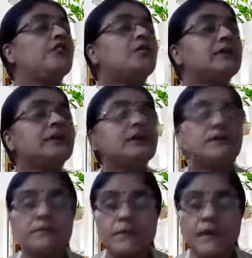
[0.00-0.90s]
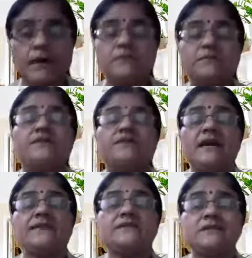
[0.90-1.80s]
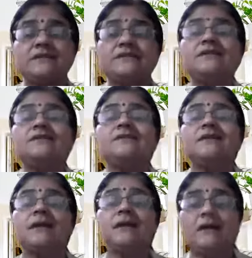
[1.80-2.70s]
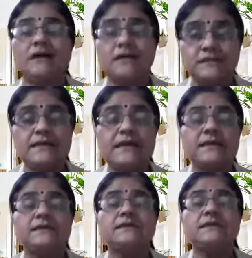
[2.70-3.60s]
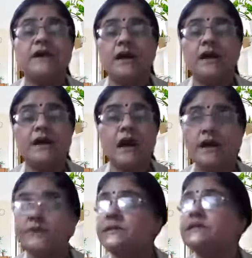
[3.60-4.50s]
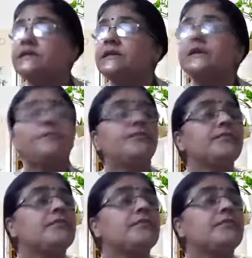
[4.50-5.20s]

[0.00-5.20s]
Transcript: Floating in the plasma, we have certain cells. They are RBC,